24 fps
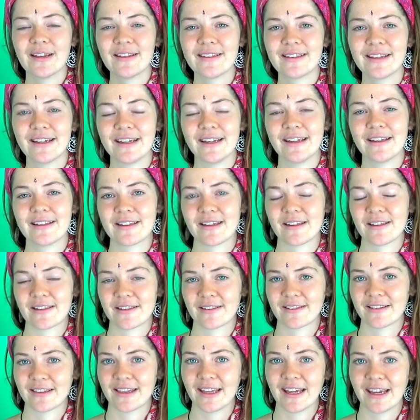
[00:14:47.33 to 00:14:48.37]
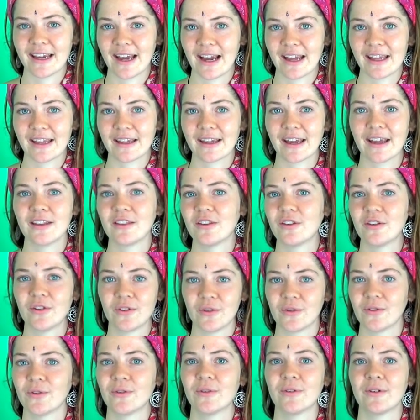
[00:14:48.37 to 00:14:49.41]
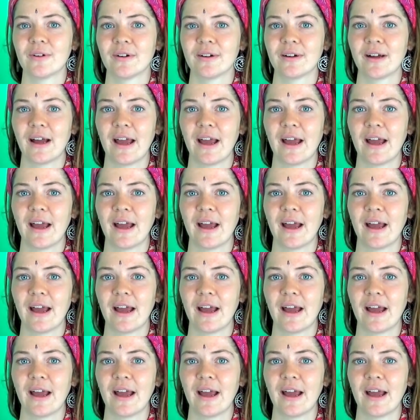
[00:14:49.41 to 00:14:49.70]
is the easiest thing I can do